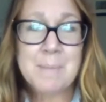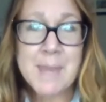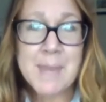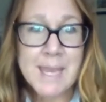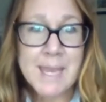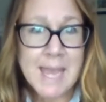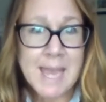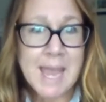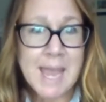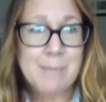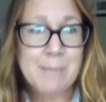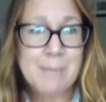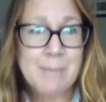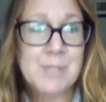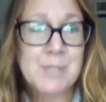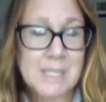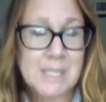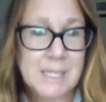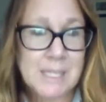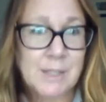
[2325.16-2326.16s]
being
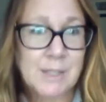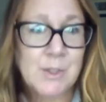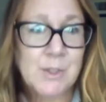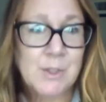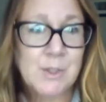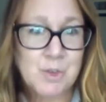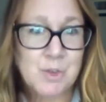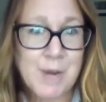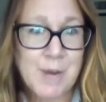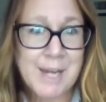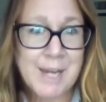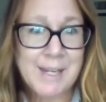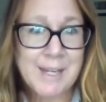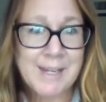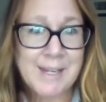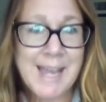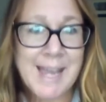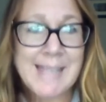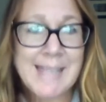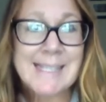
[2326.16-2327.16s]
able to illustrate
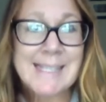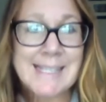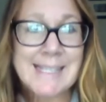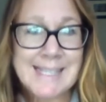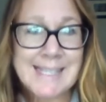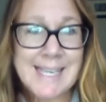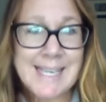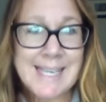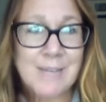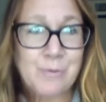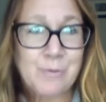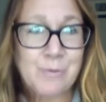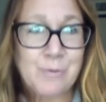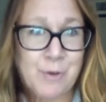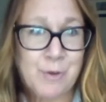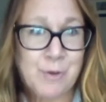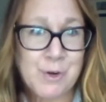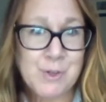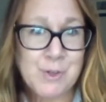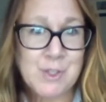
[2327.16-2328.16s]
it and see it
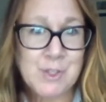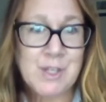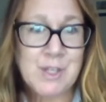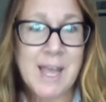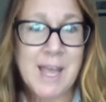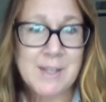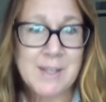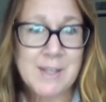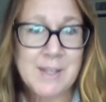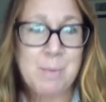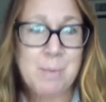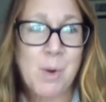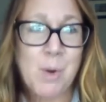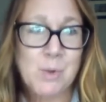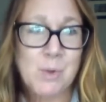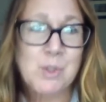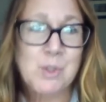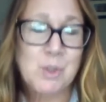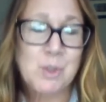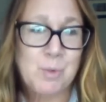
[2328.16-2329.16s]
first as
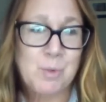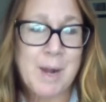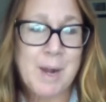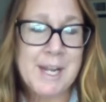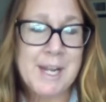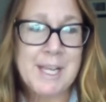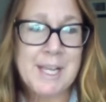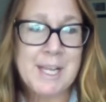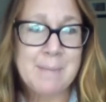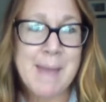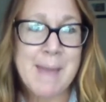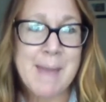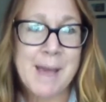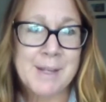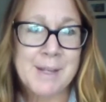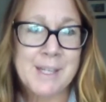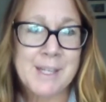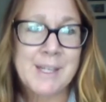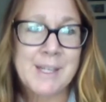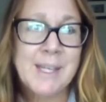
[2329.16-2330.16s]
opposed to writing
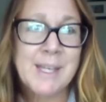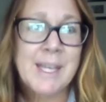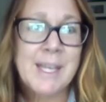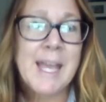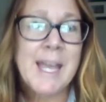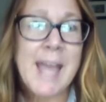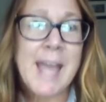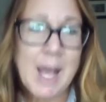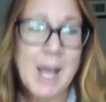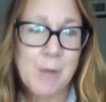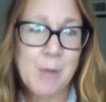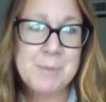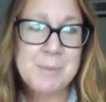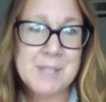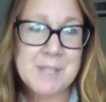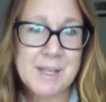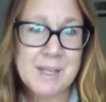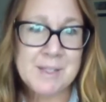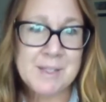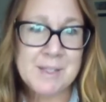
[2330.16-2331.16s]
about it
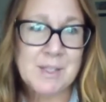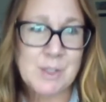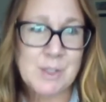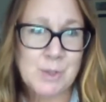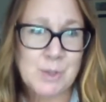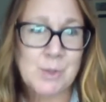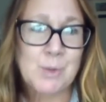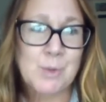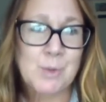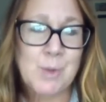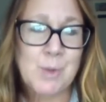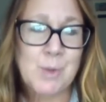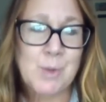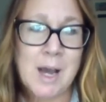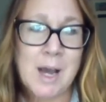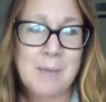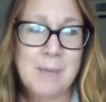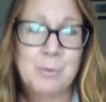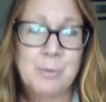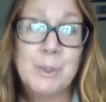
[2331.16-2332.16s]
helps us to
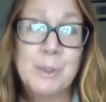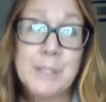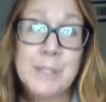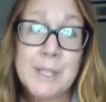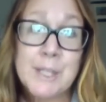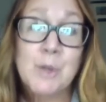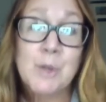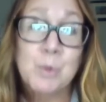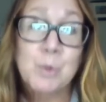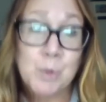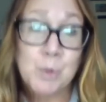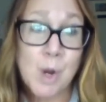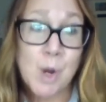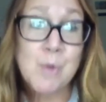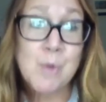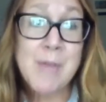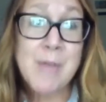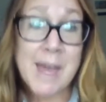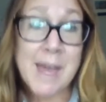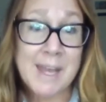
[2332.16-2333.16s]
um, really grow
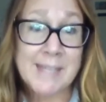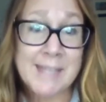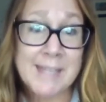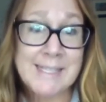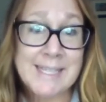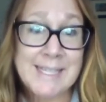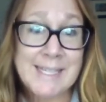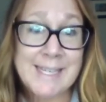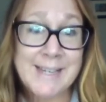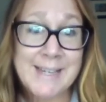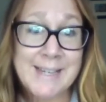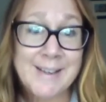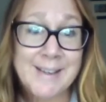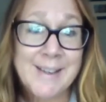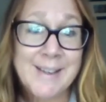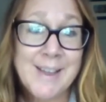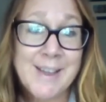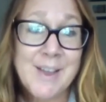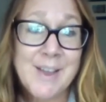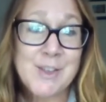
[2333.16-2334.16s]
that
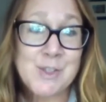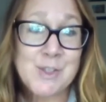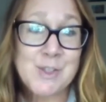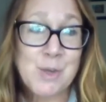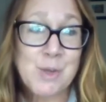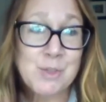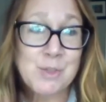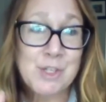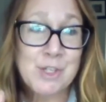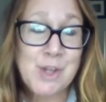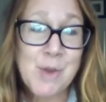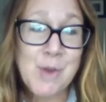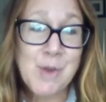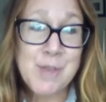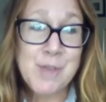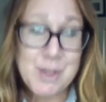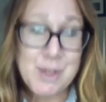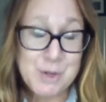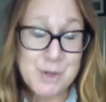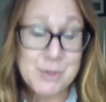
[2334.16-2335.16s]
idea so to know
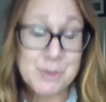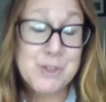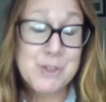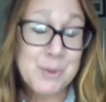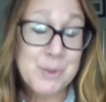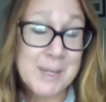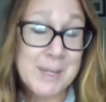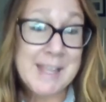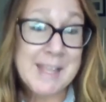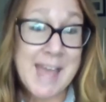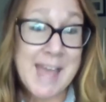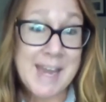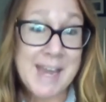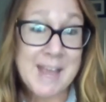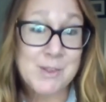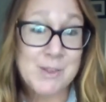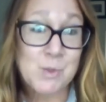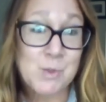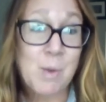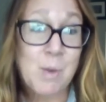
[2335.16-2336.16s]
that you're doing that
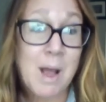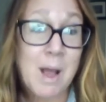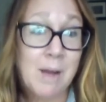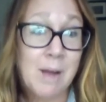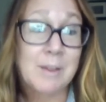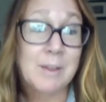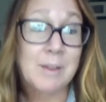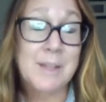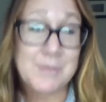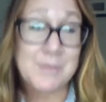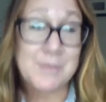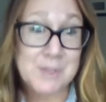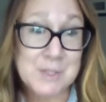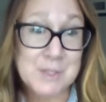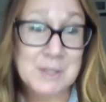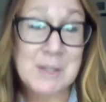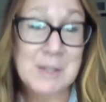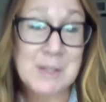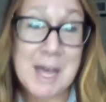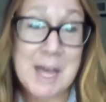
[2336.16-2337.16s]
as well gives us